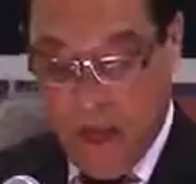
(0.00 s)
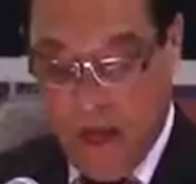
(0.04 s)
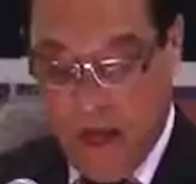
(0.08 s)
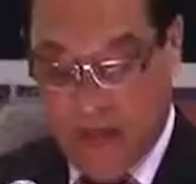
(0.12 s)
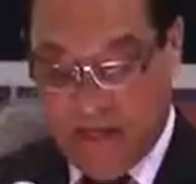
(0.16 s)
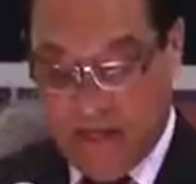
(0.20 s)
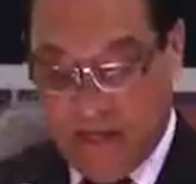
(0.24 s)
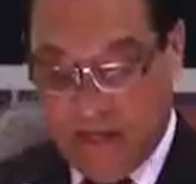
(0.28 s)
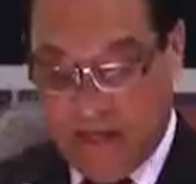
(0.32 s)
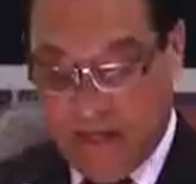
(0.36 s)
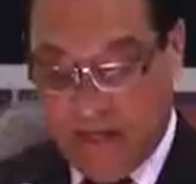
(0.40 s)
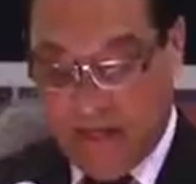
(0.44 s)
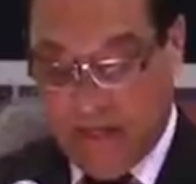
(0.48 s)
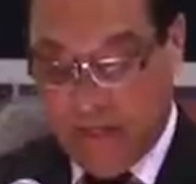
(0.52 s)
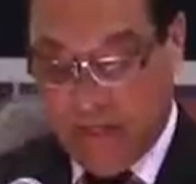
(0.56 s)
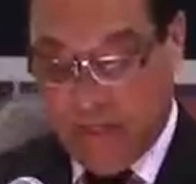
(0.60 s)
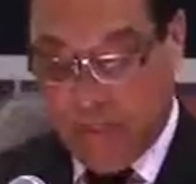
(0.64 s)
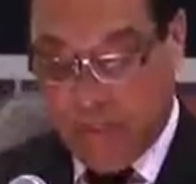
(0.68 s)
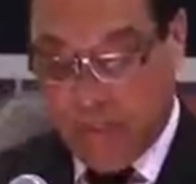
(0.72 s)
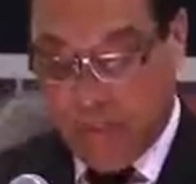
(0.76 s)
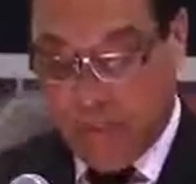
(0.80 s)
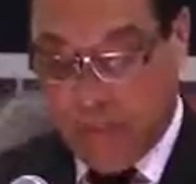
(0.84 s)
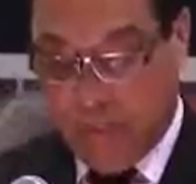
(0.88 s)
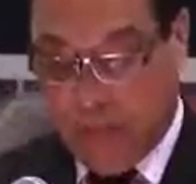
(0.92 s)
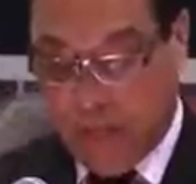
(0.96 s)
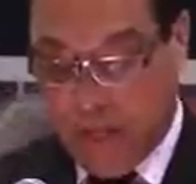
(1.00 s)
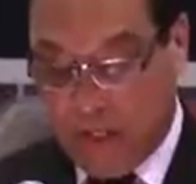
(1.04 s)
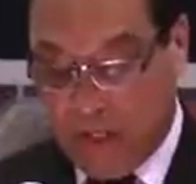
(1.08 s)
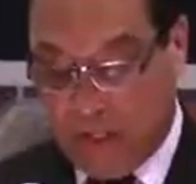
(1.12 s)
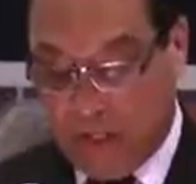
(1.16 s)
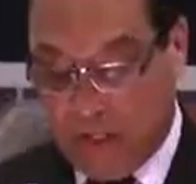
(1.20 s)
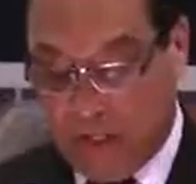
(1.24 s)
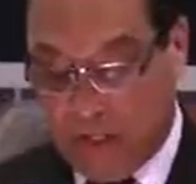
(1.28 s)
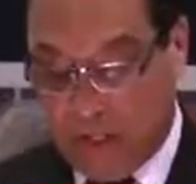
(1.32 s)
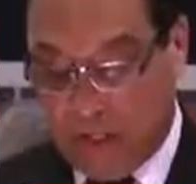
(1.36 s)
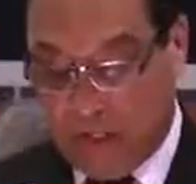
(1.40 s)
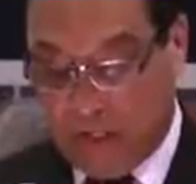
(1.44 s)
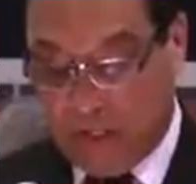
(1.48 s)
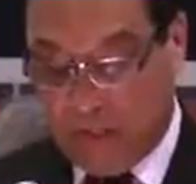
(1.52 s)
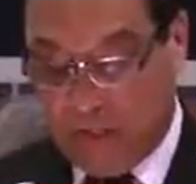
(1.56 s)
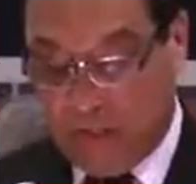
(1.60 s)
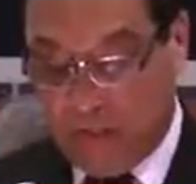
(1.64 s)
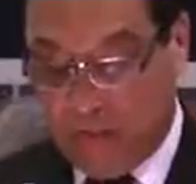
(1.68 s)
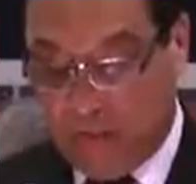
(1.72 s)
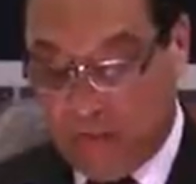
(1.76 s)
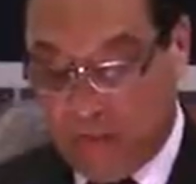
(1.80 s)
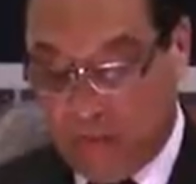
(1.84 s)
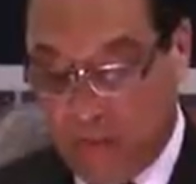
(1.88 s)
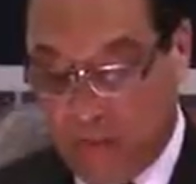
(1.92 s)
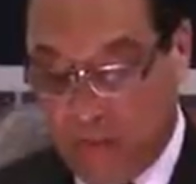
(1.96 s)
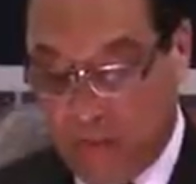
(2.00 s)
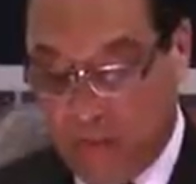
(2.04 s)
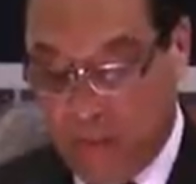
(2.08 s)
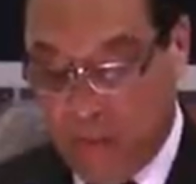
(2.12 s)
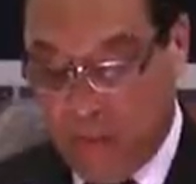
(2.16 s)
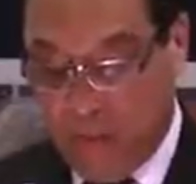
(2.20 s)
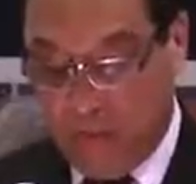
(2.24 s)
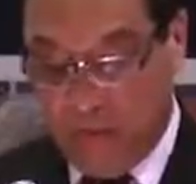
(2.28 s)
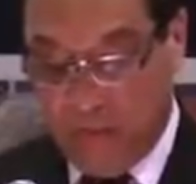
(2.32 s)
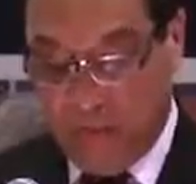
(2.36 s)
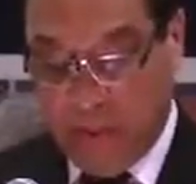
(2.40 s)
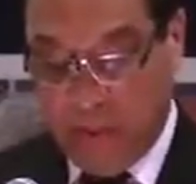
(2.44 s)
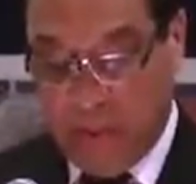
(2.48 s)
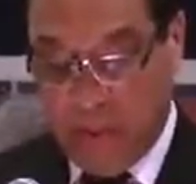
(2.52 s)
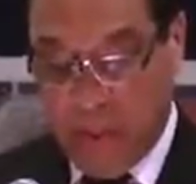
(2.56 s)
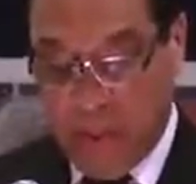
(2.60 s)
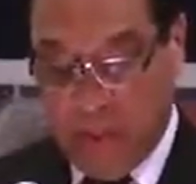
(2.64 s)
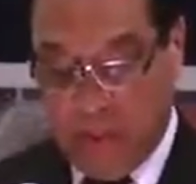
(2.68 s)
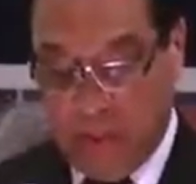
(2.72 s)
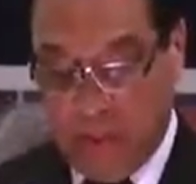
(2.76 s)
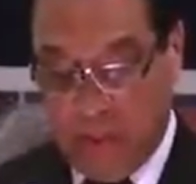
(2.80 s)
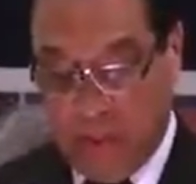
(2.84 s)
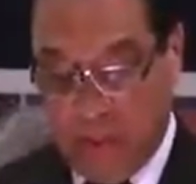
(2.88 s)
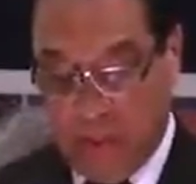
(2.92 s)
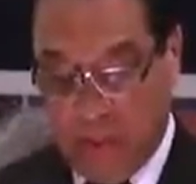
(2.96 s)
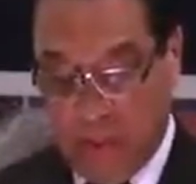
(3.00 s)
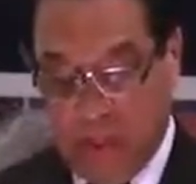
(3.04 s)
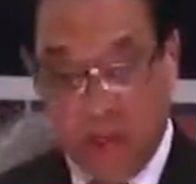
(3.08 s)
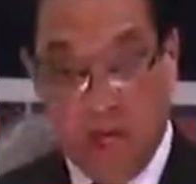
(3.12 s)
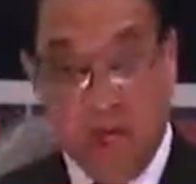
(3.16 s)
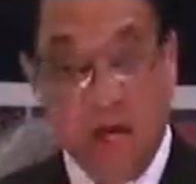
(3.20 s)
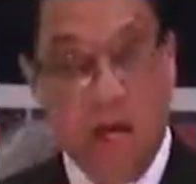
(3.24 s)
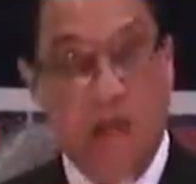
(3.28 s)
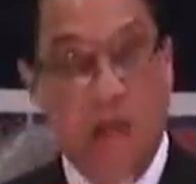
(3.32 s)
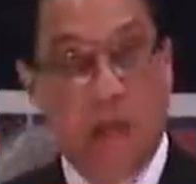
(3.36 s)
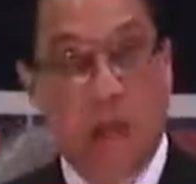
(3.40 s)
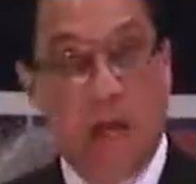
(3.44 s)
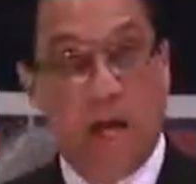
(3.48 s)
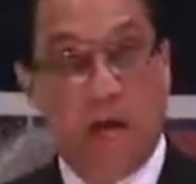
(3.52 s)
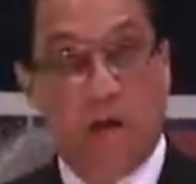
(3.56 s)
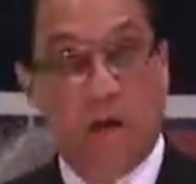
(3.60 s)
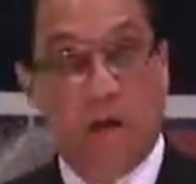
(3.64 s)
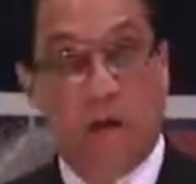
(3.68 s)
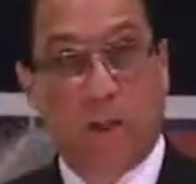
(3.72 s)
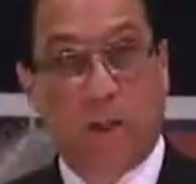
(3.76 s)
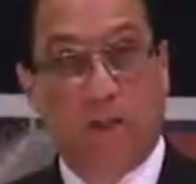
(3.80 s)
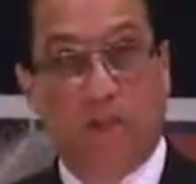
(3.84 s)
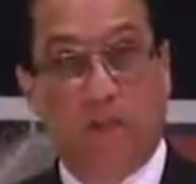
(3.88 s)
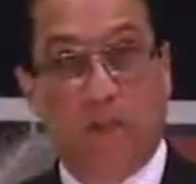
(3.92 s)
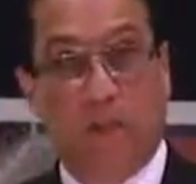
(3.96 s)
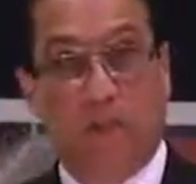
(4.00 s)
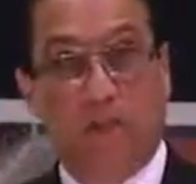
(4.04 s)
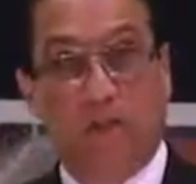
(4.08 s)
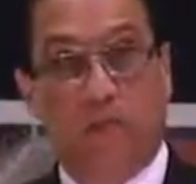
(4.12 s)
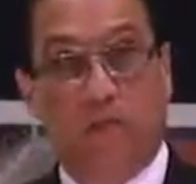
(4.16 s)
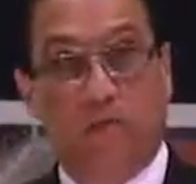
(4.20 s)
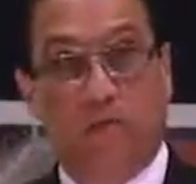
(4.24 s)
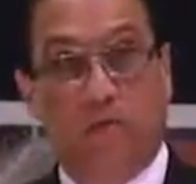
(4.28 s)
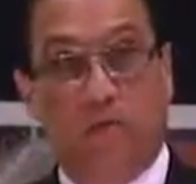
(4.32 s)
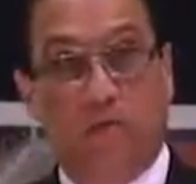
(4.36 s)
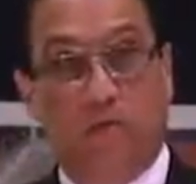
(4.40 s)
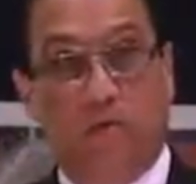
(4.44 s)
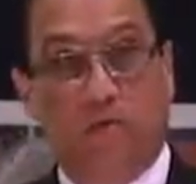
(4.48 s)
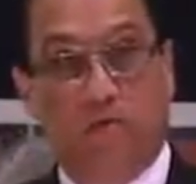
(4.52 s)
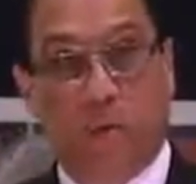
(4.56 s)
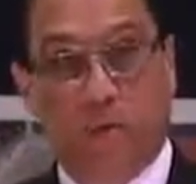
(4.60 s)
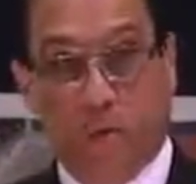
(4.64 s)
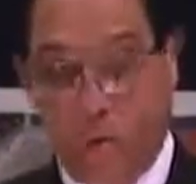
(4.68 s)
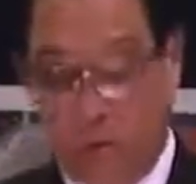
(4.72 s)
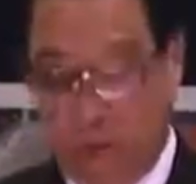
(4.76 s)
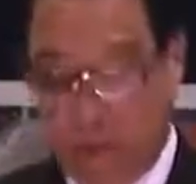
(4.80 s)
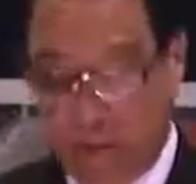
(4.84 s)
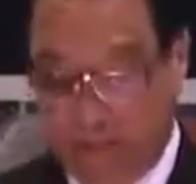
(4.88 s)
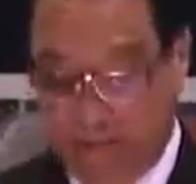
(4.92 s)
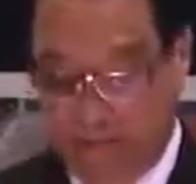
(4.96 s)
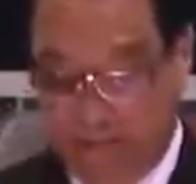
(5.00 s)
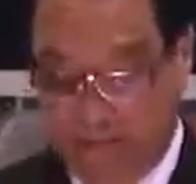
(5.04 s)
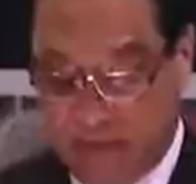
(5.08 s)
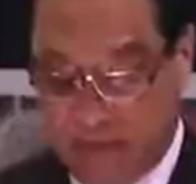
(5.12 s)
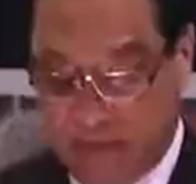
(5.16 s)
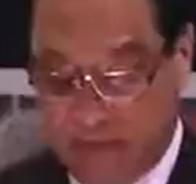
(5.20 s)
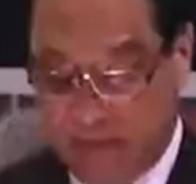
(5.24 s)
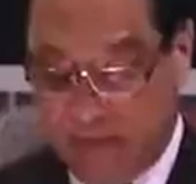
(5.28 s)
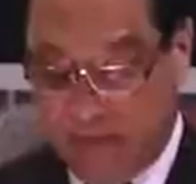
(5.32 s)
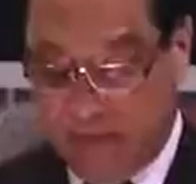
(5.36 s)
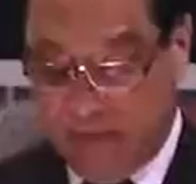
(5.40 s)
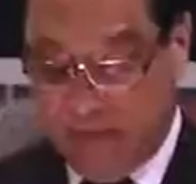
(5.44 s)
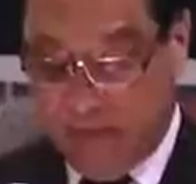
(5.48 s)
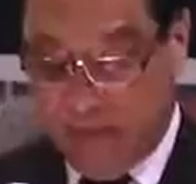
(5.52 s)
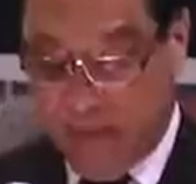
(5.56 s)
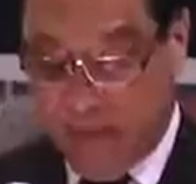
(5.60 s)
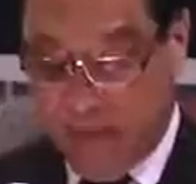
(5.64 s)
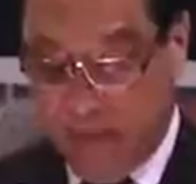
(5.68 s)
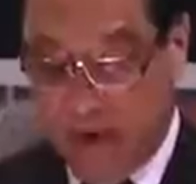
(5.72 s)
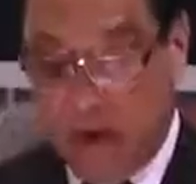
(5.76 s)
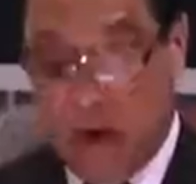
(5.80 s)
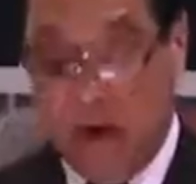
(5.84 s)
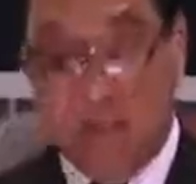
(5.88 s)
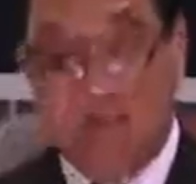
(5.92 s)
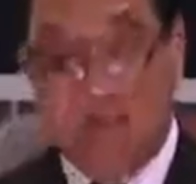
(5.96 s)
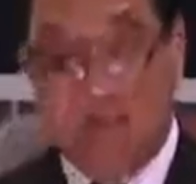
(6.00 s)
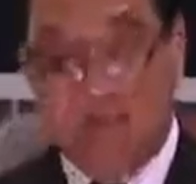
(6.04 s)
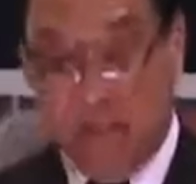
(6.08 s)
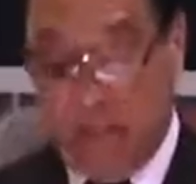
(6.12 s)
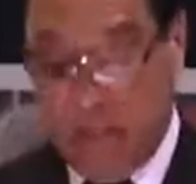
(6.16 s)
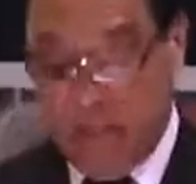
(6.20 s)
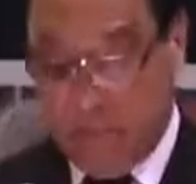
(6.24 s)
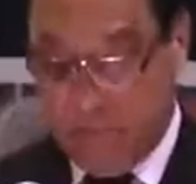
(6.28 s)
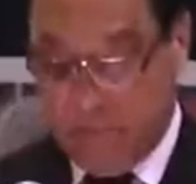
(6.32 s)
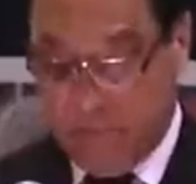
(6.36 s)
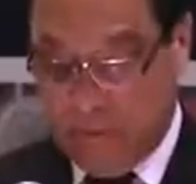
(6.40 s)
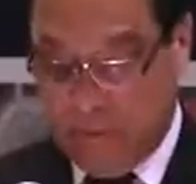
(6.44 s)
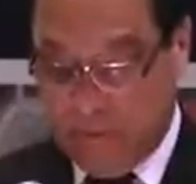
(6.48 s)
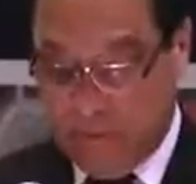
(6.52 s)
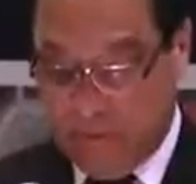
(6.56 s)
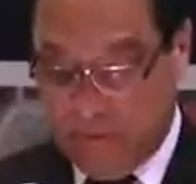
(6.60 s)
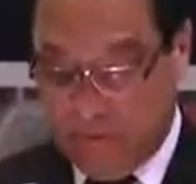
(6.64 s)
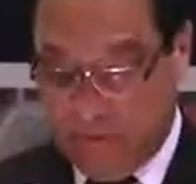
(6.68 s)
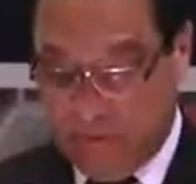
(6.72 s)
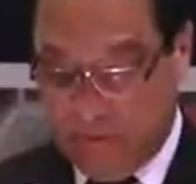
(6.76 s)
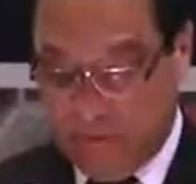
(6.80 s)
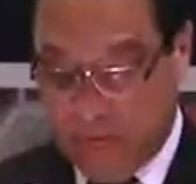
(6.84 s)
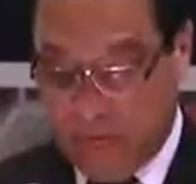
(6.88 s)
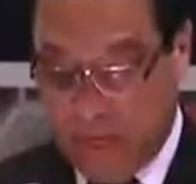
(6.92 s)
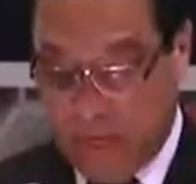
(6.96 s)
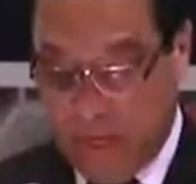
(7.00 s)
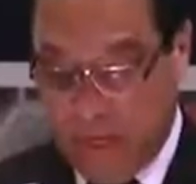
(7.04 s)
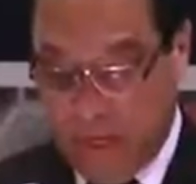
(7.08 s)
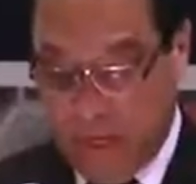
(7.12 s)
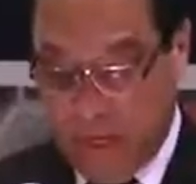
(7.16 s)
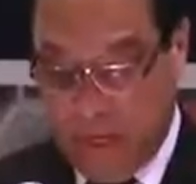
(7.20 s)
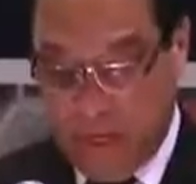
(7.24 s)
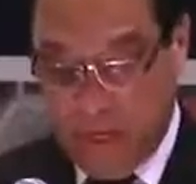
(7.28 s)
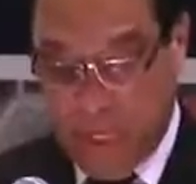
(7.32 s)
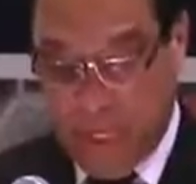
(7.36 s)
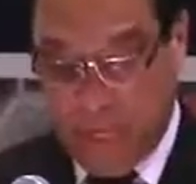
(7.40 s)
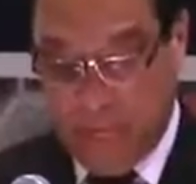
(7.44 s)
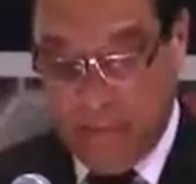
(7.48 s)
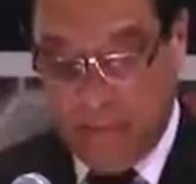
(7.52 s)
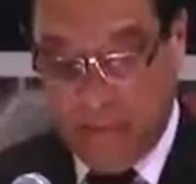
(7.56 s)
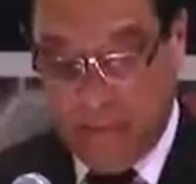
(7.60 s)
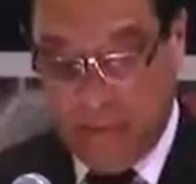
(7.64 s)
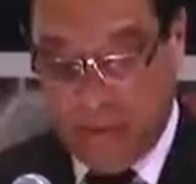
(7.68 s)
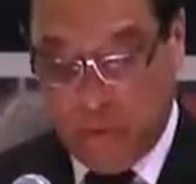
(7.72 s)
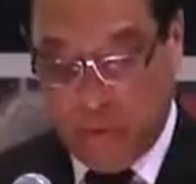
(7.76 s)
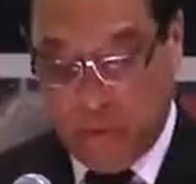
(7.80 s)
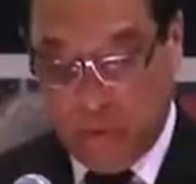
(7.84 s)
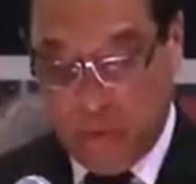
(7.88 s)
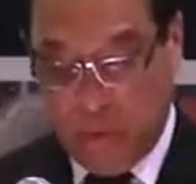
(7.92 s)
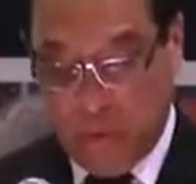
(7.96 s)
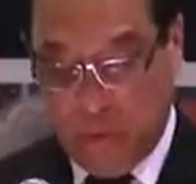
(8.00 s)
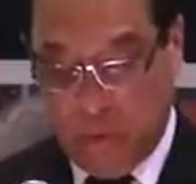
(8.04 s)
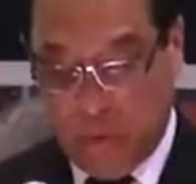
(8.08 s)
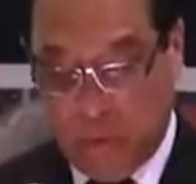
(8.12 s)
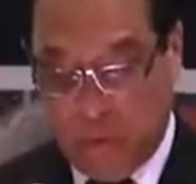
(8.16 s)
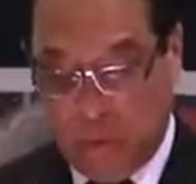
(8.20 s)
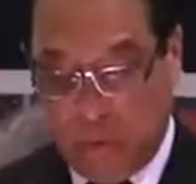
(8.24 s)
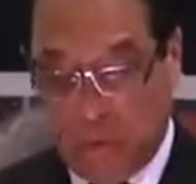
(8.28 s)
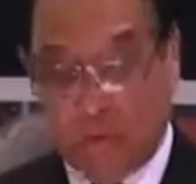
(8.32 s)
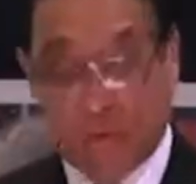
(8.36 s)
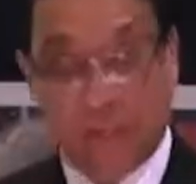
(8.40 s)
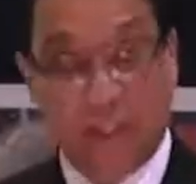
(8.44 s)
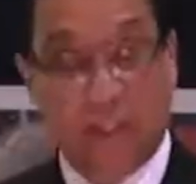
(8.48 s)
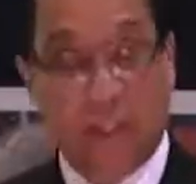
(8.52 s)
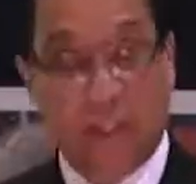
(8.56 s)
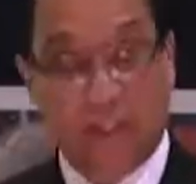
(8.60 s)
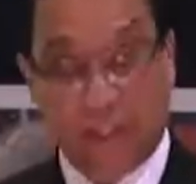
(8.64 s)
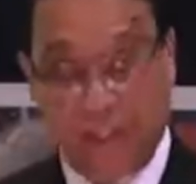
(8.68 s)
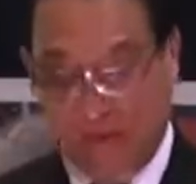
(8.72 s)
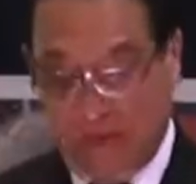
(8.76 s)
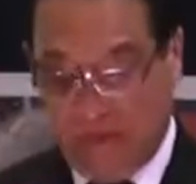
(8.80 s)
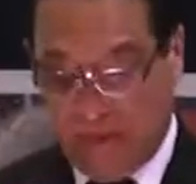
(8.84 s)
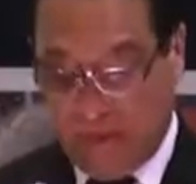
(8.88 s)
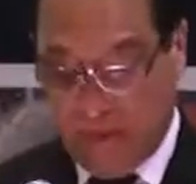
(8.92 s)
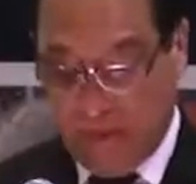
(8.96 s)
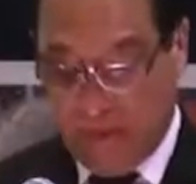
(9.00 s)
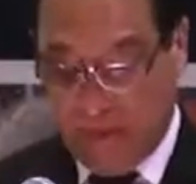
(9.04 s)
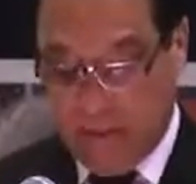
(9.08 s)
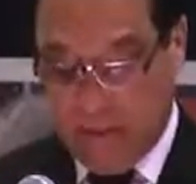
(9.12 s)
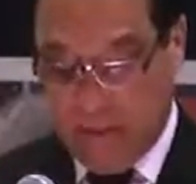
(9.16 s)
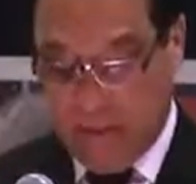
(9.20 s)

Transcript: Having invited you to partner with us to restore growth to the economy and ultimately to improve the quality of life of our people, let me assure you that we shall endeavor